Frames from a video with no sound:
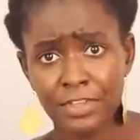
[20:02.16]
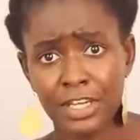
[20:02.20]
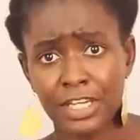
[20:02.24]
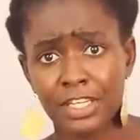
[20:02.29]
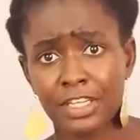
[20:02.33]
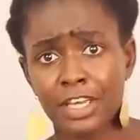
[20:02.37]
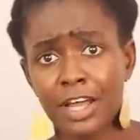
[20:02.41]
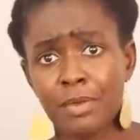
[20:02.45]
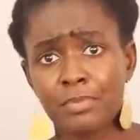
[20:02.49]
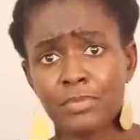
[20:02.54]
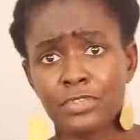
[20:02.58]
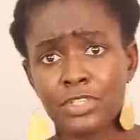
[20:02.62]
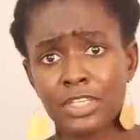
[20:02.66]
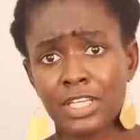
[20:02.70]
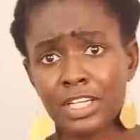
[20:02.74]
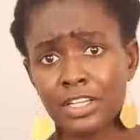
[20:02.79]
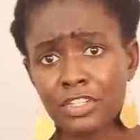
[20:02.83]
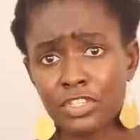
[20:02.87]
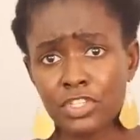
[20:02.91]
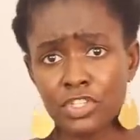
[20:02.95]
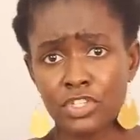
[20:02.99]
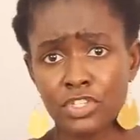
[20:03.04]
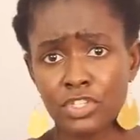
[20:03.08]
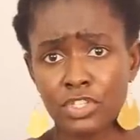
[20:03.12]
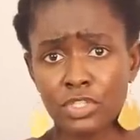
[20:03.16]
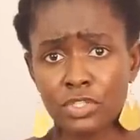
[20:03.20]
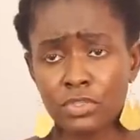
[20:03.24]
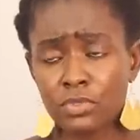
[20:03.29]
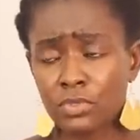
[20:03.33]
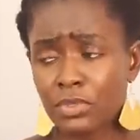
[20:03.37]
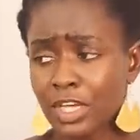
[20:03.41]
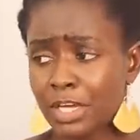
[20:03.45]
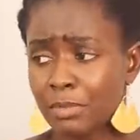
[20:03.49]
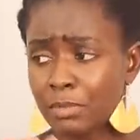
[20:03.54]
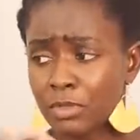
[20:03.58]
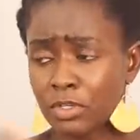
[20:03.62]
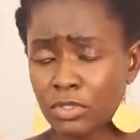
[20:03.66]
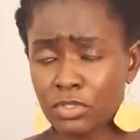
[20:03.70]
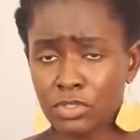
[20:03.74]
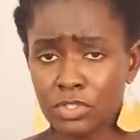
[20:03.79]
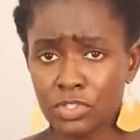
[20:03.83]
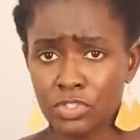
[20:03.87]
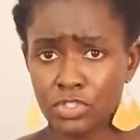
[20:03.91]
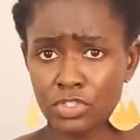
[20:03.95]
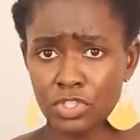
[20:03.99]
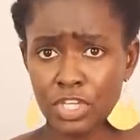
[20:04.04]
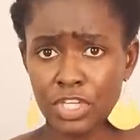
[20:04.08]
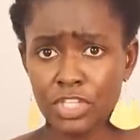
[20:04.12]
that comes in addition to that because
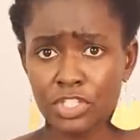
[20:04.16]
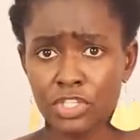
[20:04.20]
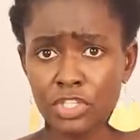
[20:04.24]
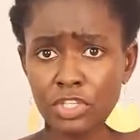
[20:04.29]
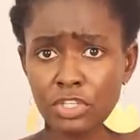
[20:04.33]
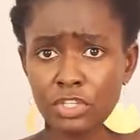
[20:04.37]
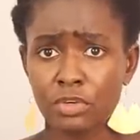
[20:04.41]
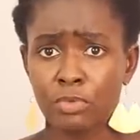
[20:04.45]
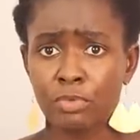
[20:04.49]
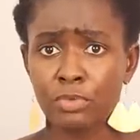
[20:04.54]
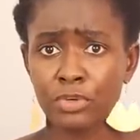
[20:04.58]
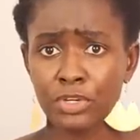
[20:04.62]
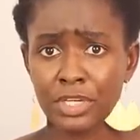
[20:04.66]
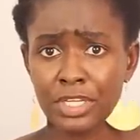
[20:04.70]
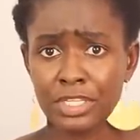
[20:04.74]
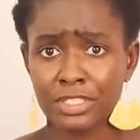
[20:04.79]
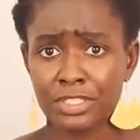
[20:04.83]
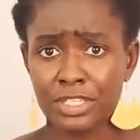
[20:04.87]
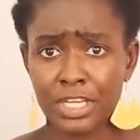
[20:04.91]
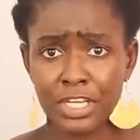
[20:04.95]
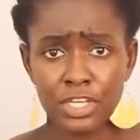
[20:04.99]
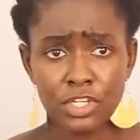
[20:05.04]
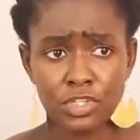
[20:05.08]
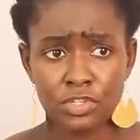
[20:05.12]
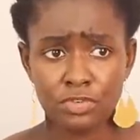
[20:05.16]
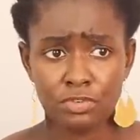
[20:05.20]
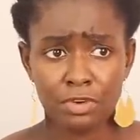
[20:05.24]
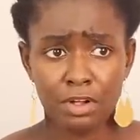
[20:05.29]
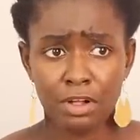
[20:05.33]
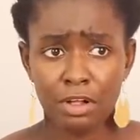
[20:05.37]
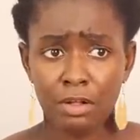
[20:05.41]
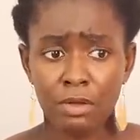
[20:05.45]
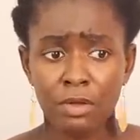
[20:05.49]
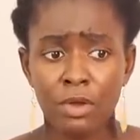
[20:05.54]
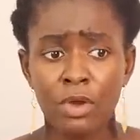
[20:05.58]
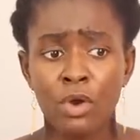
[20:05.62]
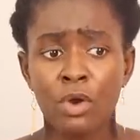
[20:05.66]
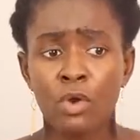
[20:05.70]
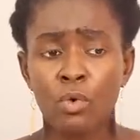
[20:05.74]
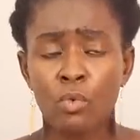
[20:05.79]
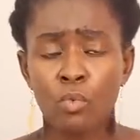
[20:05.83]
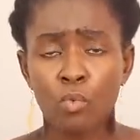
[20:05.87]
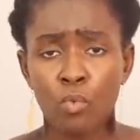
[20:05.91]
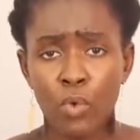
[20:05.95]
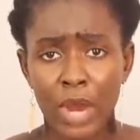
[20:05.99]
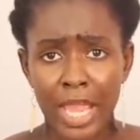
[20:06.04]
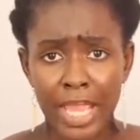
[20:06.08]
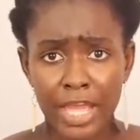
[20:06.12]
it's changing your body's natural
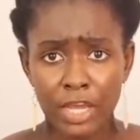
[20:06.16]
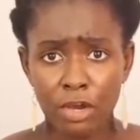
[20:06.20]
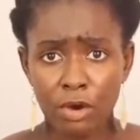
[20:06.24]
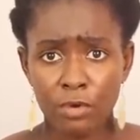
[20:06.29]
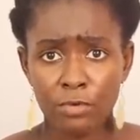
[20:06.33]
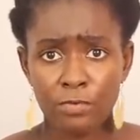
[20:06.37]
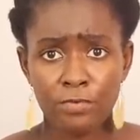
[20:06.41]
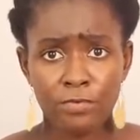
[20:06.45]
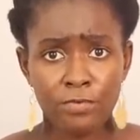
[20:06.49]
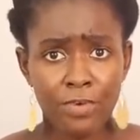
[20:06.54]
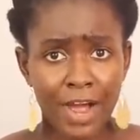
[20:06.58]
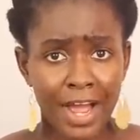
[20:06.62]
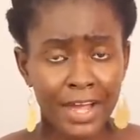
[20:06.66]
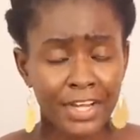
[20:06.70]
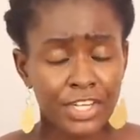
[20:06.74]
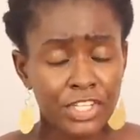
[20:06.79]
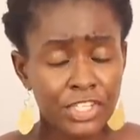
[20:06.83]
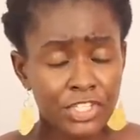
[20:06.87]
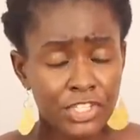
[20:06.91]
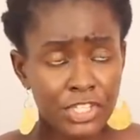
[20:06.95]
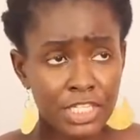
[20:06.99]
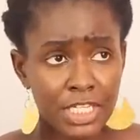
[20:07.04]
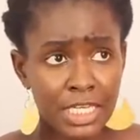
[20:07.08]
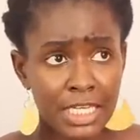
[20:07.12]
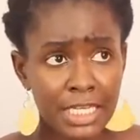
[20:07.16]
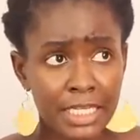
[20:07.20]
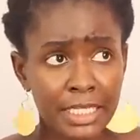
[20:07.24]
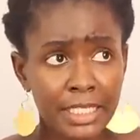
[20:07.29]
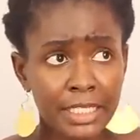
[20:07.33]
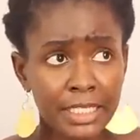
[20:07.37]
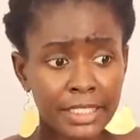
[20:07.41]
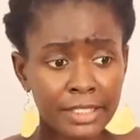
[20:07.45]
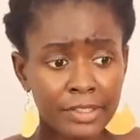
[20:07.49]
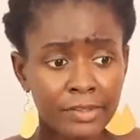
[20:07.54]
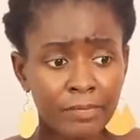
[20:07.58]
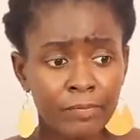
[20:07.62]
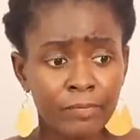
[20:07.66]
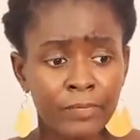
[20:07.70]
way of functioning.